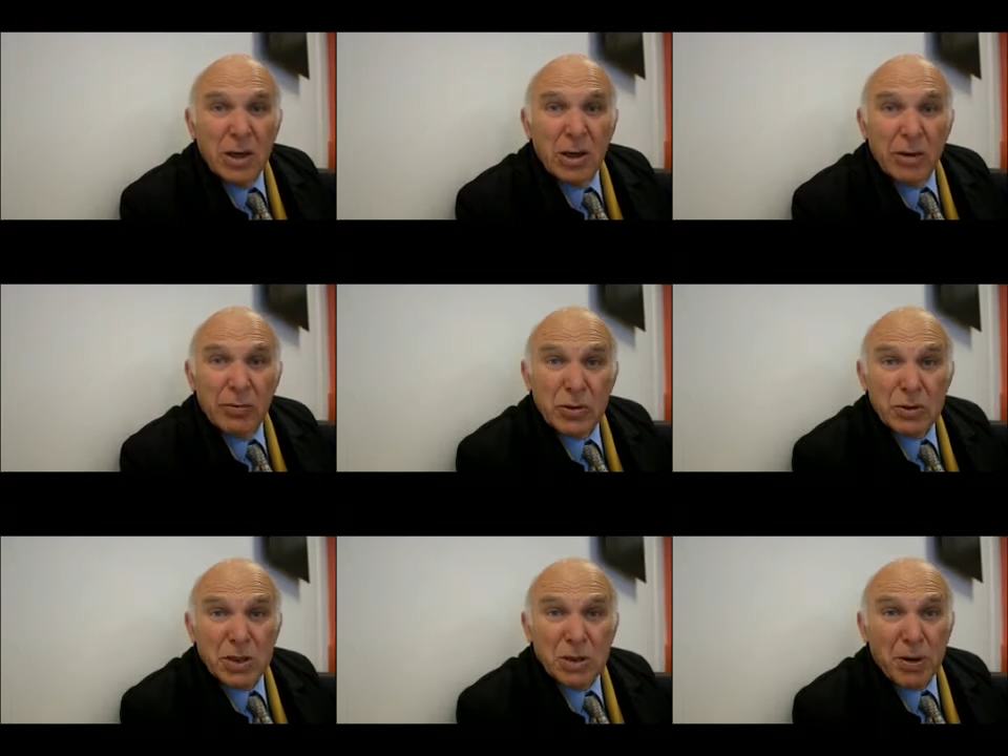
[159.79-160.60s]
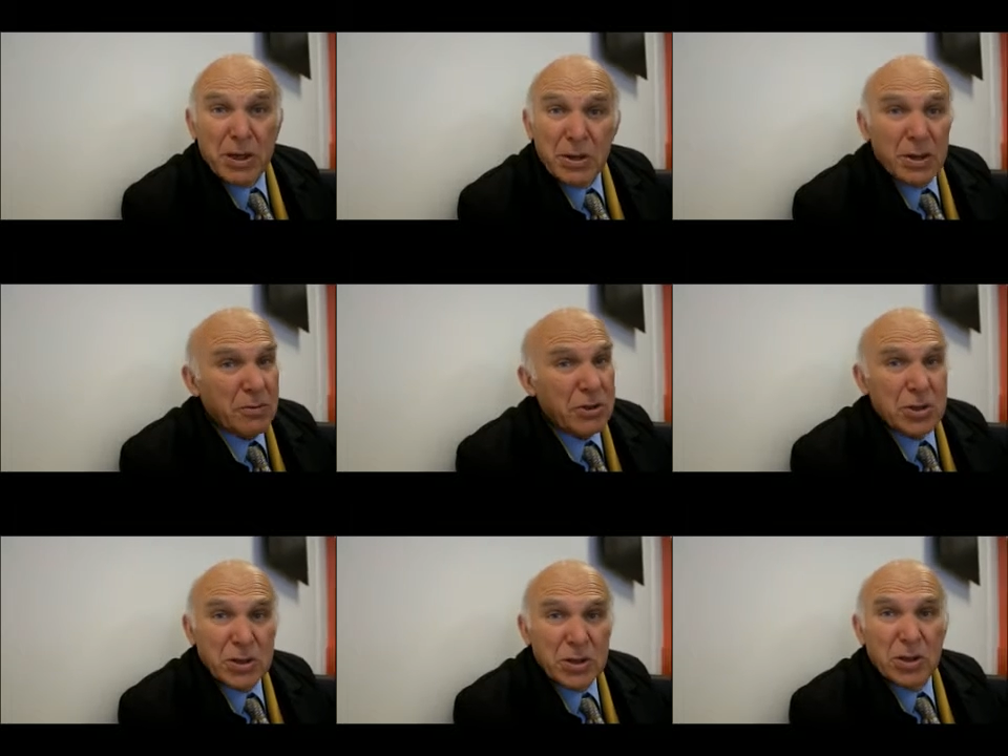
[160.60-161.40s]
levels of spending, which
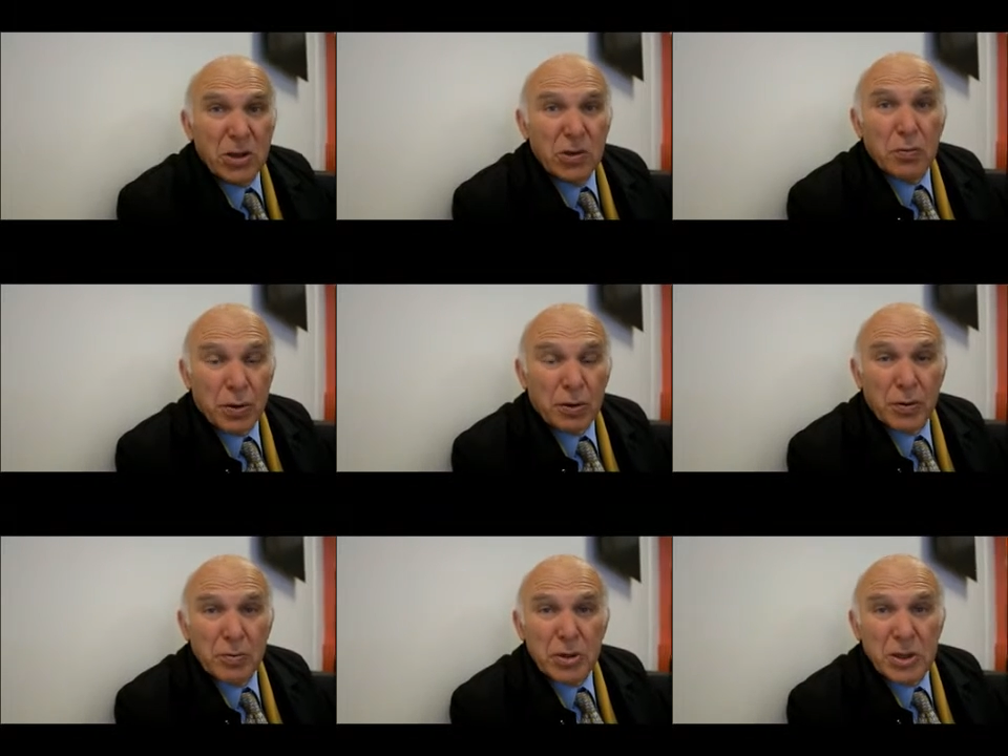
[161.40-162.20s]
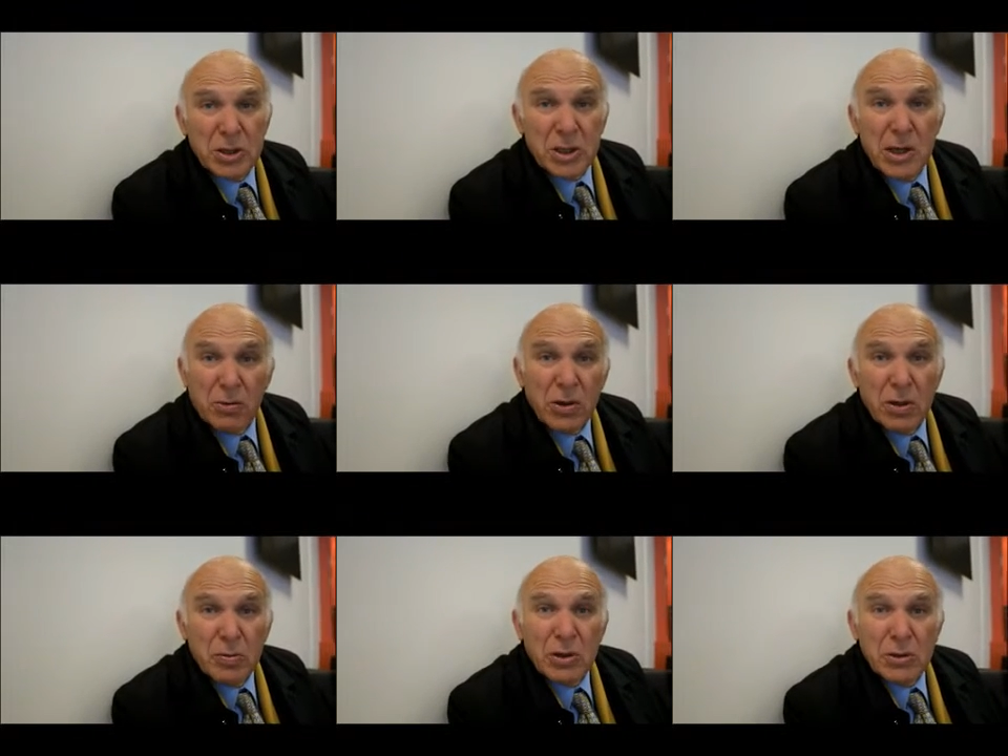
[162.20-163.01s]
is an acute problem in this area
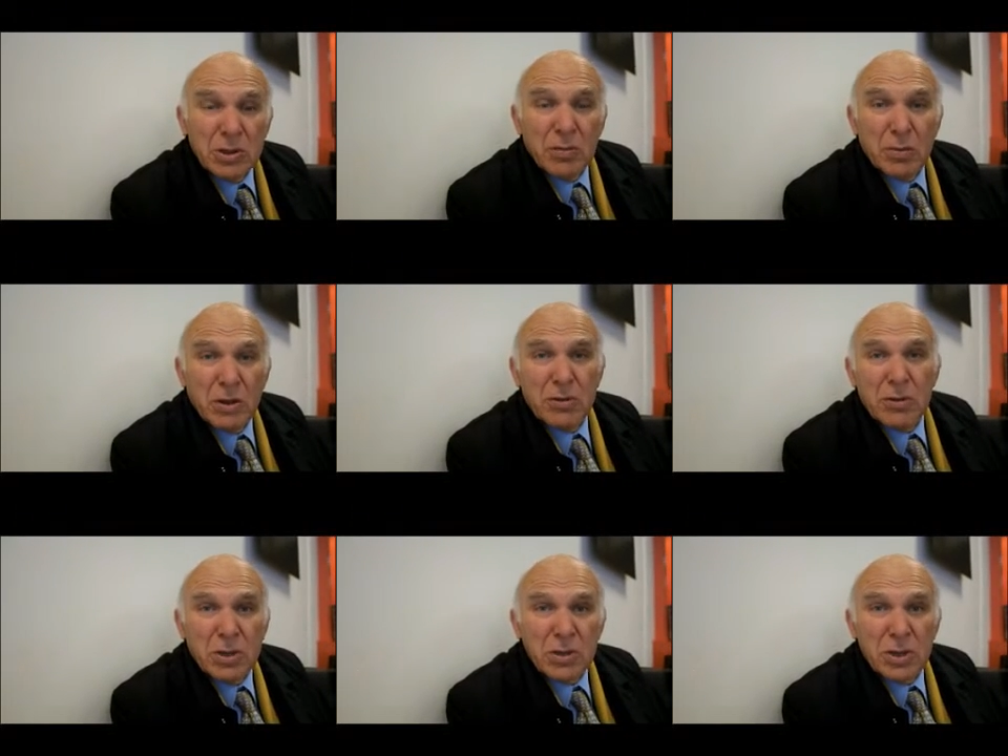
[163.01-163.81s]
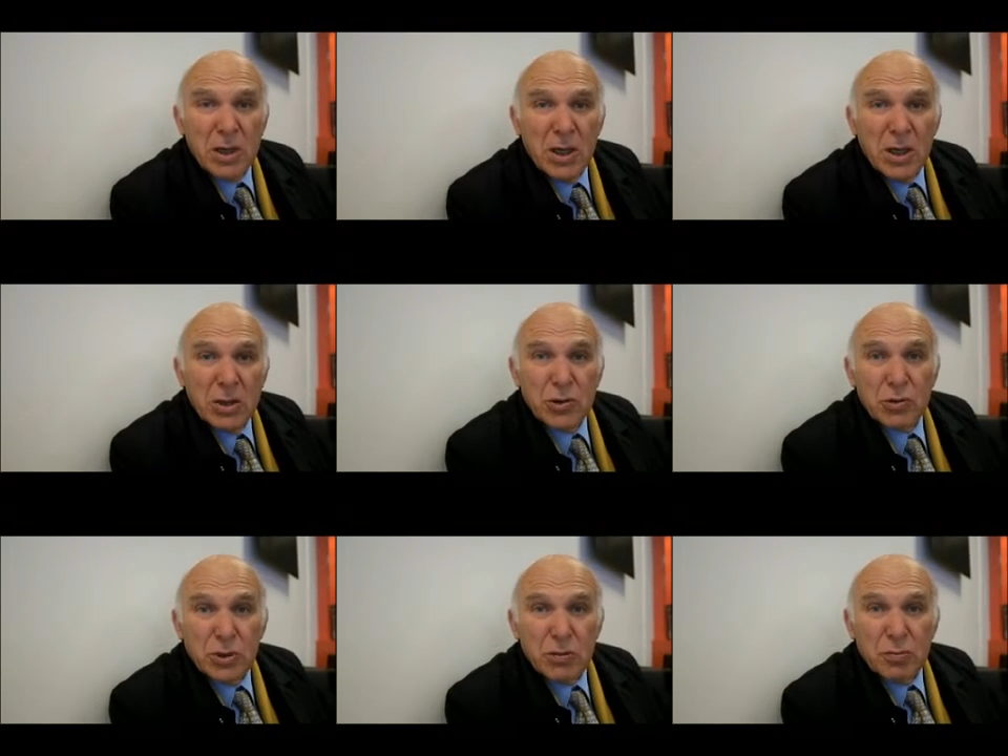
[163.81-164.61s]
because the borough is
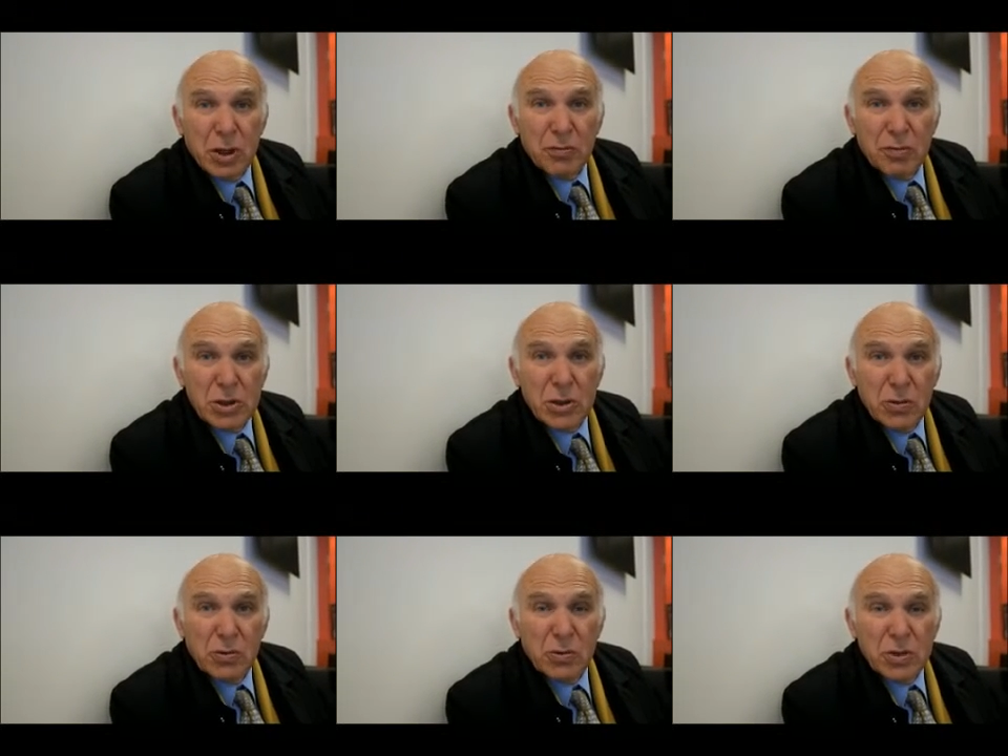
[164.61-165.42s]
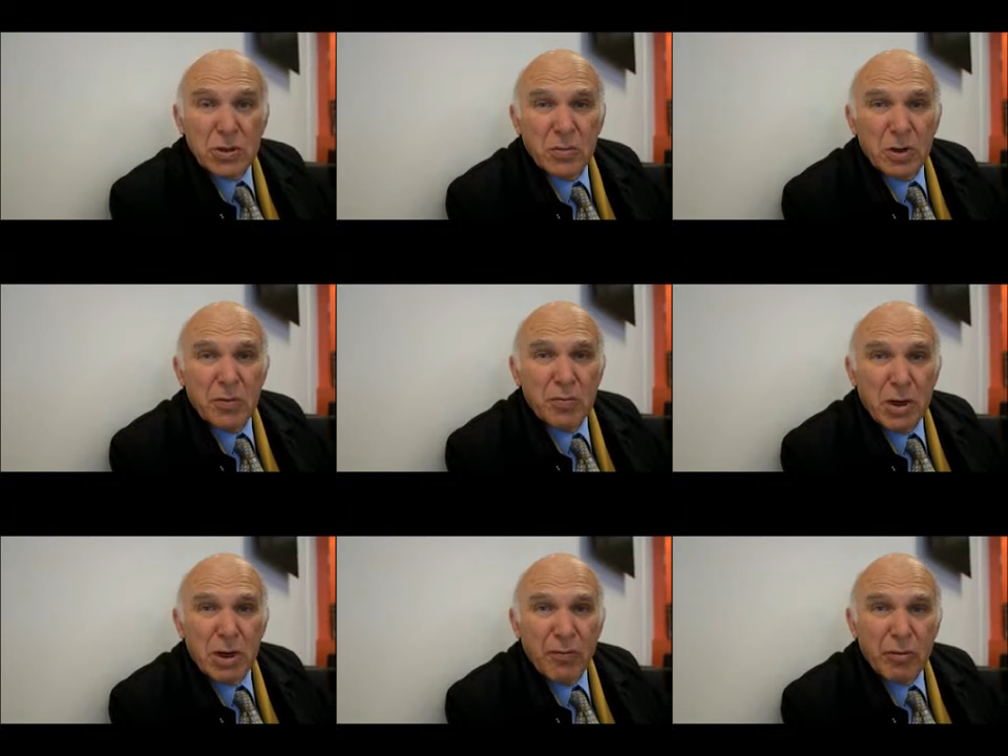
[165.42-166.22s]
short of money for schools. And one of
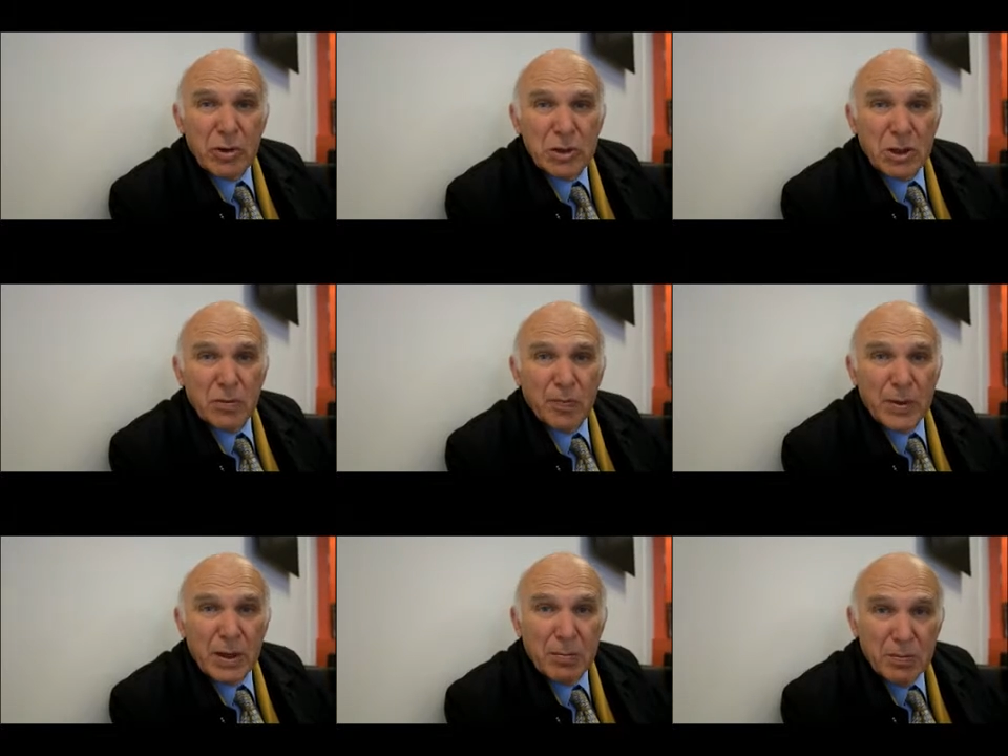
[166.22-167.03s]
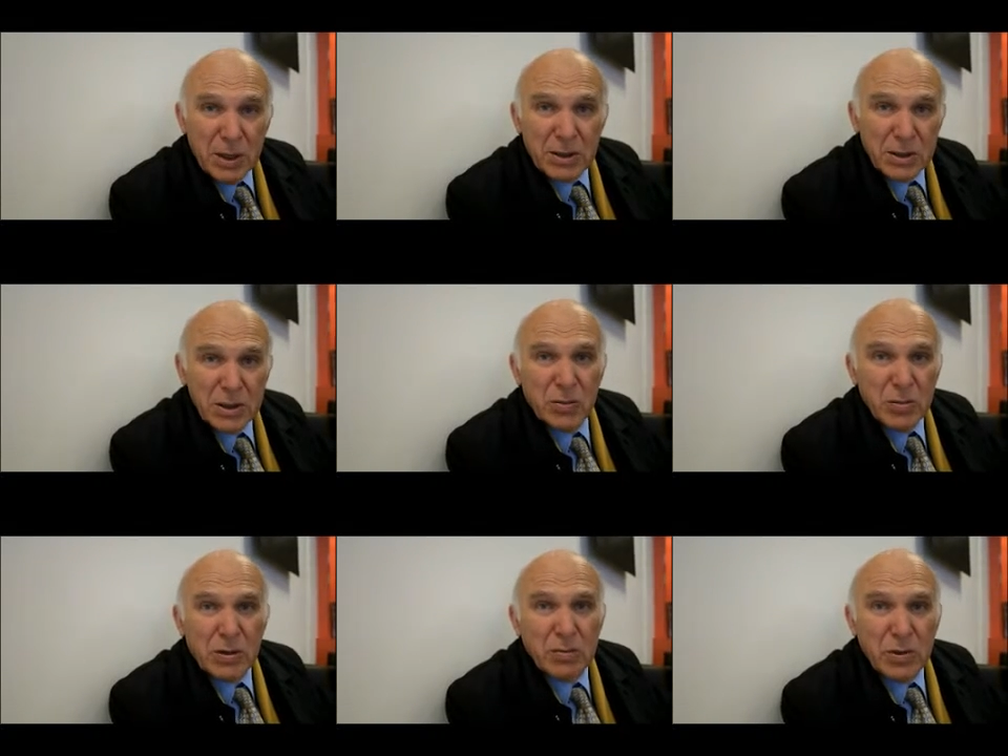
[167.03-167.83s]
my first biggest
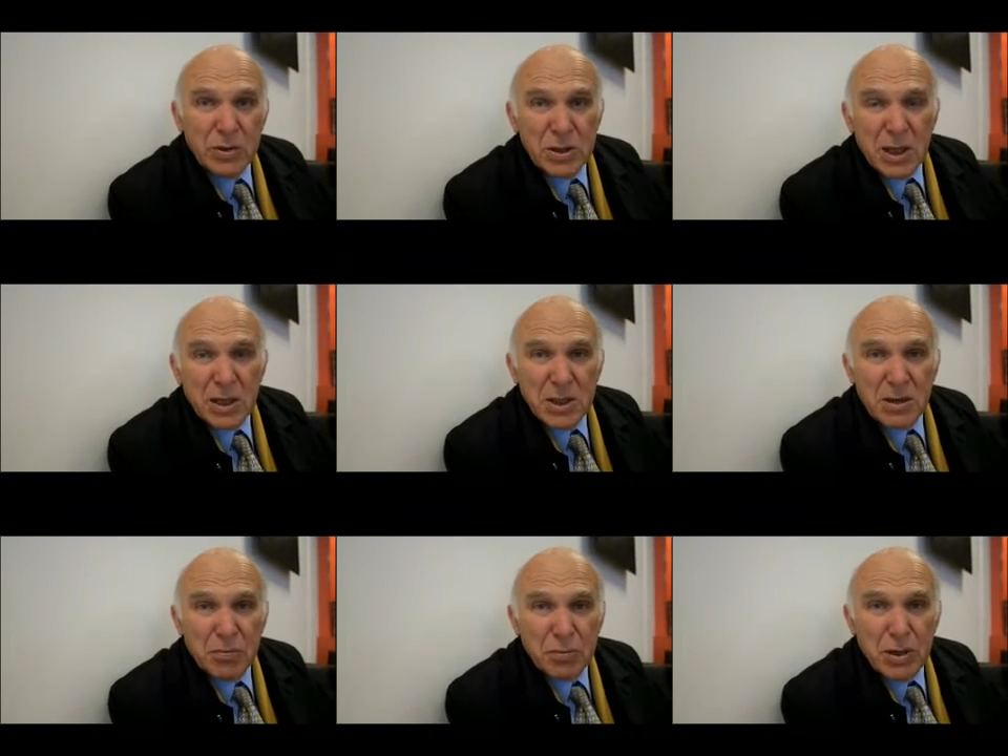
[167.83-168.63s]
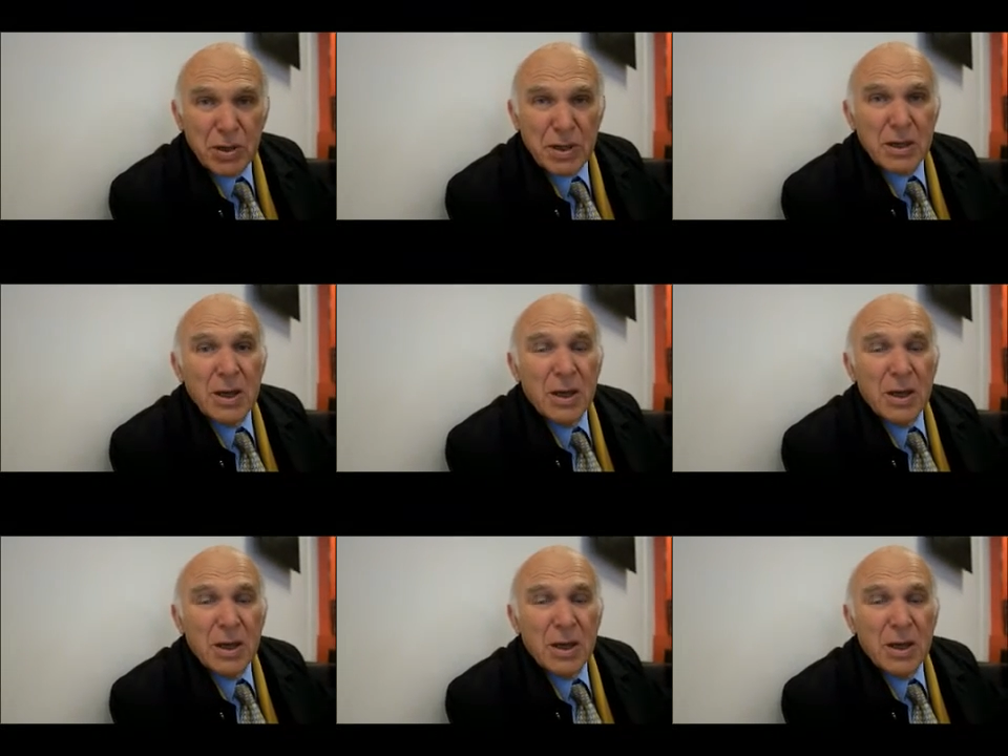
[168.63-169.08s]
commitments as MP